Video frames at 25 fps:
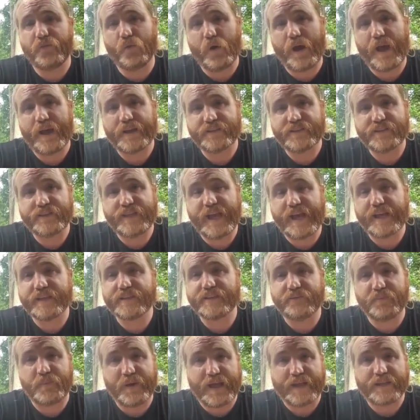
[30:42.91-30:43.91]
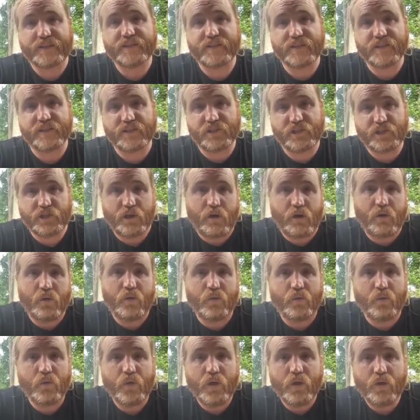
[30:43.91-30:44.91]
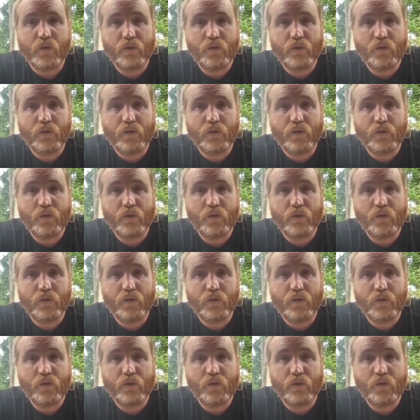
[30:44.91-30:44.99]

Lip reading: as test beds to show